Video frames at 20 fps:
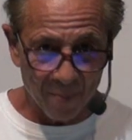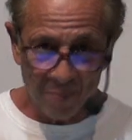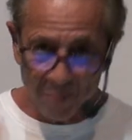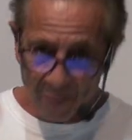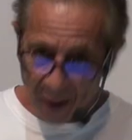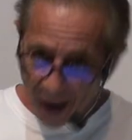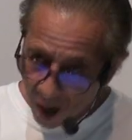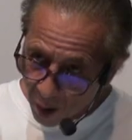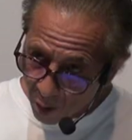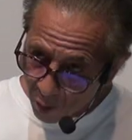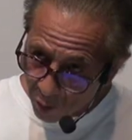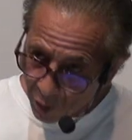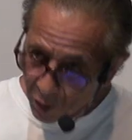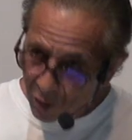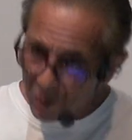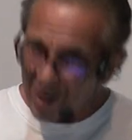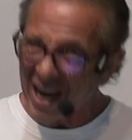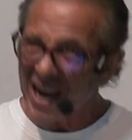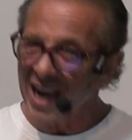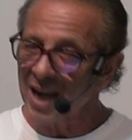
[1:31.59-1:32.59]
power,
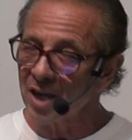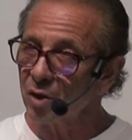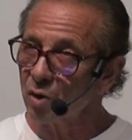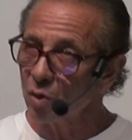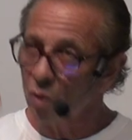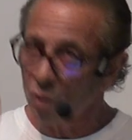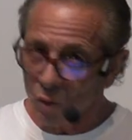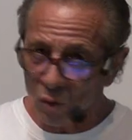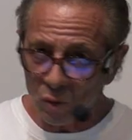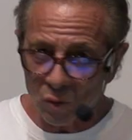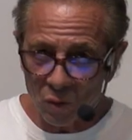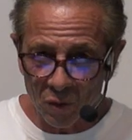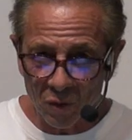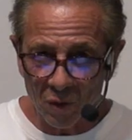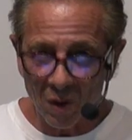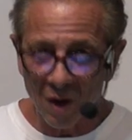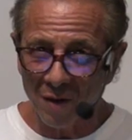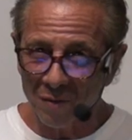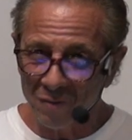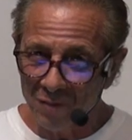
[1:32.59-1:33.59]
and truth
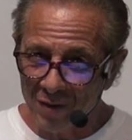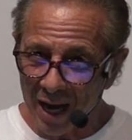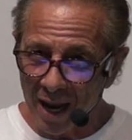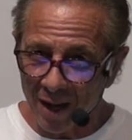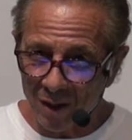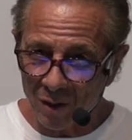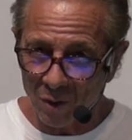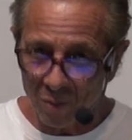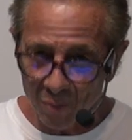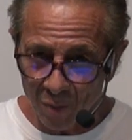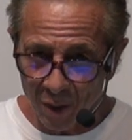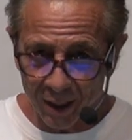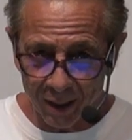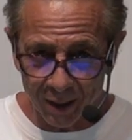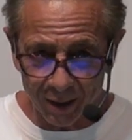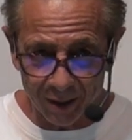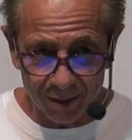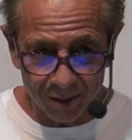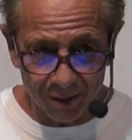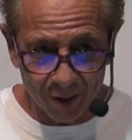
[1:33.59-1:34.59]
of God
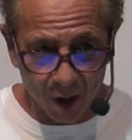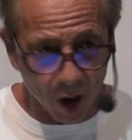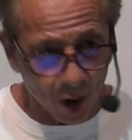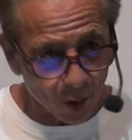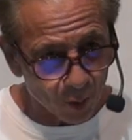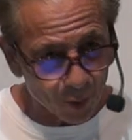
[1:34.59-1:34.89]
Almighty, all